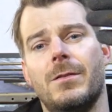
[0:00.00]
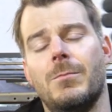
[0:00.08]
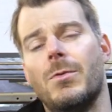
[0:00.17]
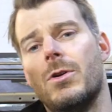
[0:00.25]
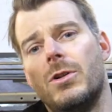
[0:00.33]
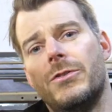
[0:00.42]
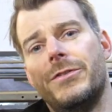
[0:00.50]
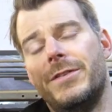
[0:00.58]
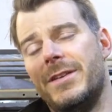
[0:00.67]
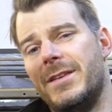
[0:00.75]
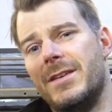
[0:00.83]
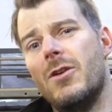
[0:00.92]
unbolt
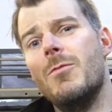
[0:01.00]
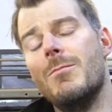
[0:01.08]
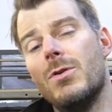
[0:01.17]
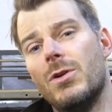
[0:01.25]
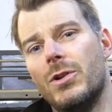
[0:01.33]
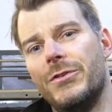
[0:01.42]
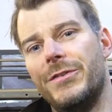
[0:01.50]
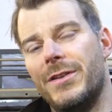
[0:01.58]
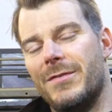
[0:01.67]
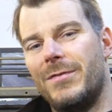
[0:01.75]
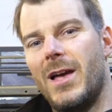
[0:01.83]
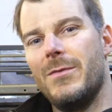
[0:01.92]

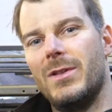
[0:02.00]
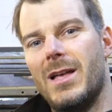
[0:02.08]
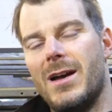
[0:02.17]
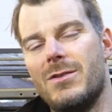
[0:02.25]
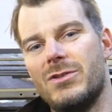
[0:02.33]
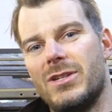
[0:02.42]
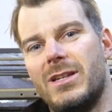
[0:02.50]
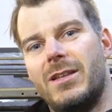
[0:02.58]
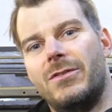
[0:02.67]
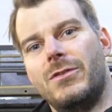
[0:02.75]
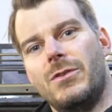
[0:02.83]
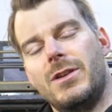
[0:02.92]
the flywheel house and
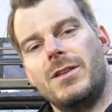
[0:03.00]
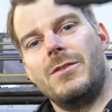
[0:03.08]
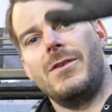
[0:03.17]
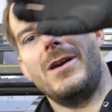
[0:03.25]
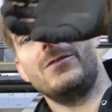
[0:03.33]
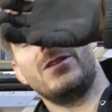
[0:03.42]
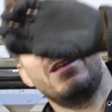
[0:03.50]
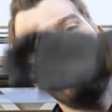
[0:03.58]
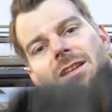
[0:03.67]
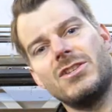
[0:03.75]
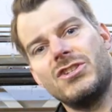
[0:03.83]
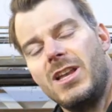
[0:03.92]
then turn it around and
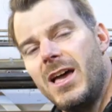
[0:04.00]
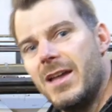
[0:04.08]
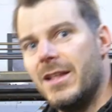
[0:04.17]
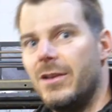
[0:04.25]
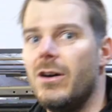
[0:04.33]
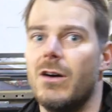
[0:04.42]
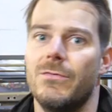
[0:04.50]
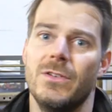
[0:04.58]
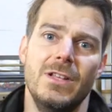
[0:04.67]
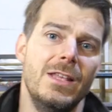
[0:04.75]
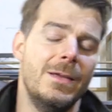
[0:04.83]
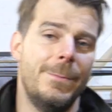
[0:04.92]
then slide it
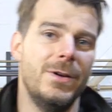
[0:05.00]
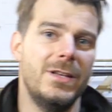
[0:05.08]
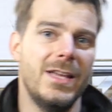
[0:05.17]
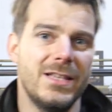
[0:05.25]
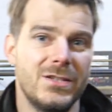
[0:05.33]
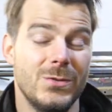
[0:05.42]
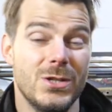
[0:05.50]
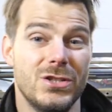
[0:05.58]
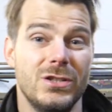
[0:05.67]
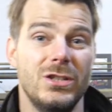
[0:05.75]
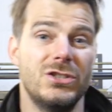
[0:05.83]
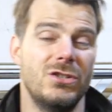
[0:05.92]
off. But that was
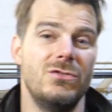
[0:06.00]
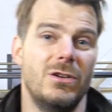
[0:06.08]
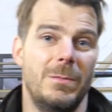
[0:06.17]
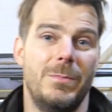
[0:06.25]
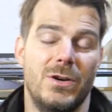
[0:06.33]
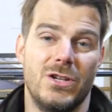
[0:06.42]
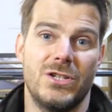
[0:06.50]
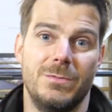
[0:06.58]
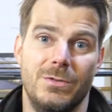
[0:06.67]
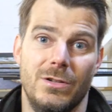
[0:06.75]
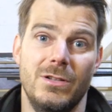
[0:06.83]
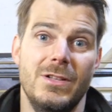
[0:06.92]
also not
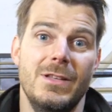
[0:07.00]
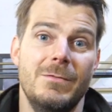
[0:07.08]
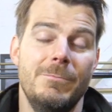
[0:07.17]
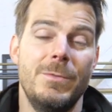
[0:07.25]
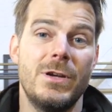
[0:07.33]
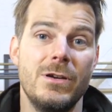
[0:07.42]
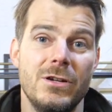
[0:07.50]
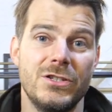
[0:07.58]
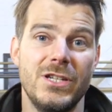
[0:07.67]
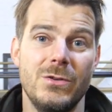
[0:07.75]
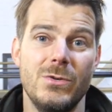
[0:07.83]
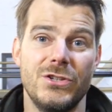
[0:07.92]
possible,
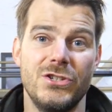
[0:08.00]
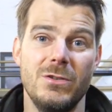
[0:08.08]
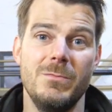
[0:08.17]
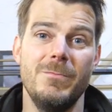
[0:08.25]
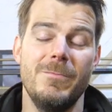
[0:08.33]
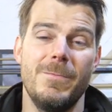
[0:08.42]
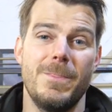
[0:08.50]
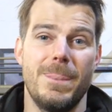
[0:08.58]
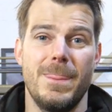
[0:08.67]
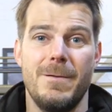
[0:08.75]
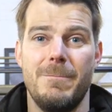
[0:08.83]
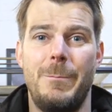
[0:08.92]
because there were some
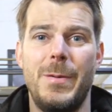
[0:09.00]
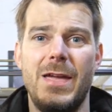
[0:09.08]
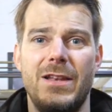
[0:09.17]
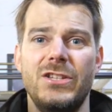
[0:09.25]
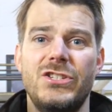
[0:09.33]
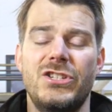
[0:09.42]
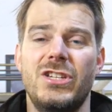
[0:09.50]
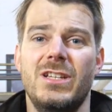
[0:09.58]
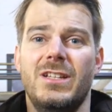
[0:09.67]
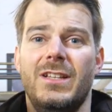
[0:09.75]
pins